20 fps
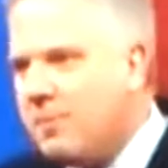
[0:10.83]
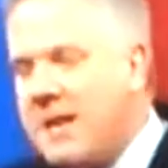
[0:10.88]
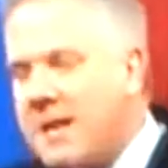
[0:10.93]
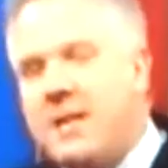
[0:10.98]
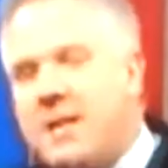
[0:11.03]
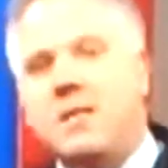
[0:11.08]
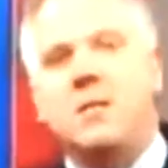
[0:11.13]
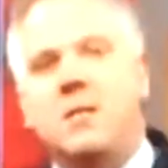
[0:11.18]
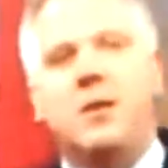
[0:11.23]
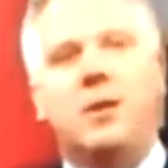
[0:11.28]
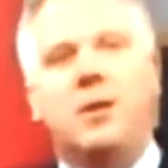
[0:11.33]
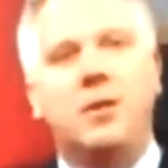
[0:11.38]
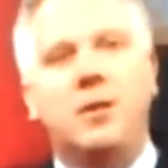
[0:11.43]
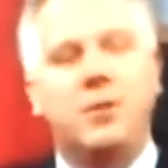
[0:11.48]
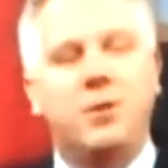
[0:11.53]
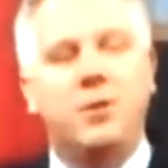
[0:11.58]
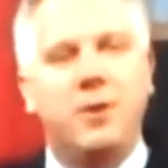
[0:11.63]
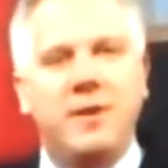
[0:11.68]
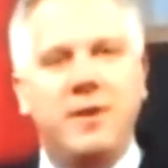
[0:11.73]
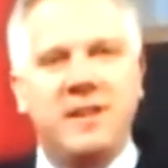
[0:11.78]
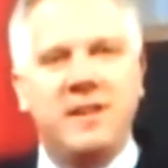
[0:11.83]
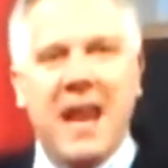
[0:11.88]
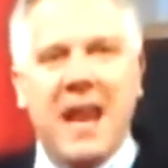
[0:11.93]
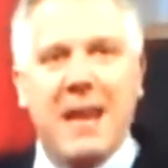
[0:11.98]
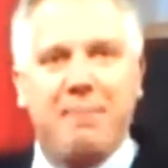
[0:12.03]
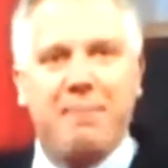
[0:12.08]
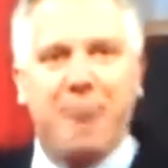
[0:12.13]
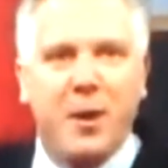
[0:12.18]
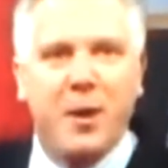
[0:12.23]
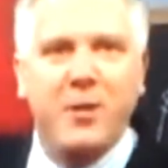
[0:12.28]
When are your
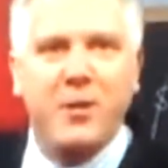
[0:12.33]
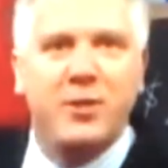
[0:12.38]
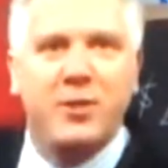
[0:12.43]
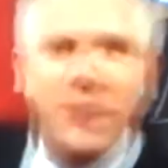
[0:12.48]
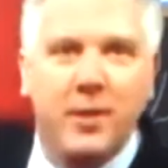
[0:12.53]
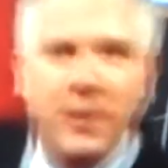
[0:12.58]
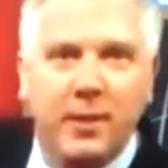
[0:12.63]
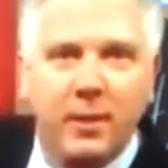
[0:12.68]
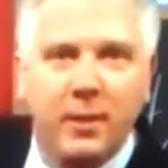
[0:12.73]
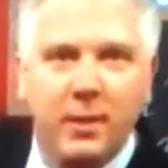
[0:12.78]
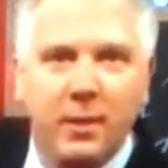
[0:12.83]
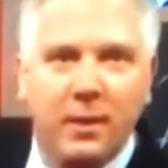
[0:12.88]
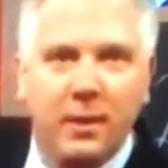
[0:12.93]
neighbors